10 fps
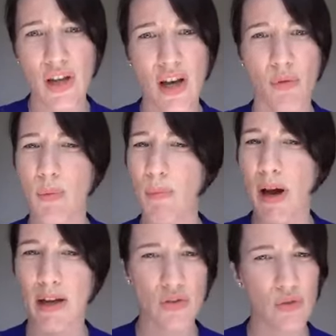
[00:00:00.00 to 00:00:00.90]
We
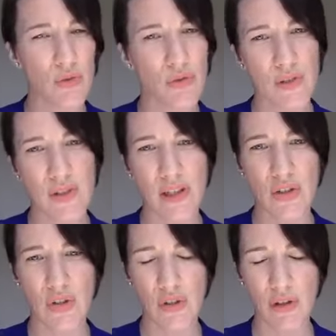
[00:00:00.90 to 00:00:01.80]
might do a
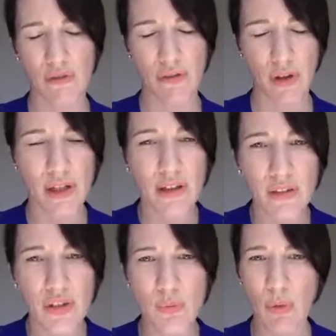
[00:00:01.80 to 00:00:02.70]
translation for
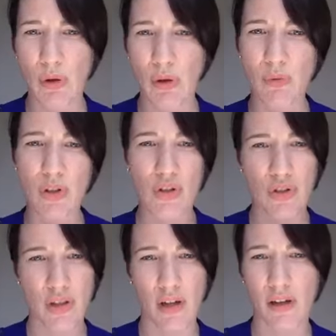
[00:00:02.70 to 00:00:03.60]
English, but we
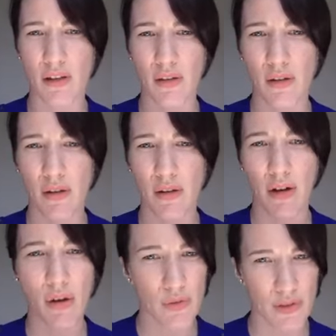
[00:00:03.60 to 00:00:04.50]
share the
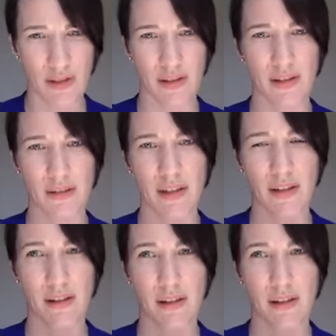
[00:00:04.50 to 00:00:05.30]
content in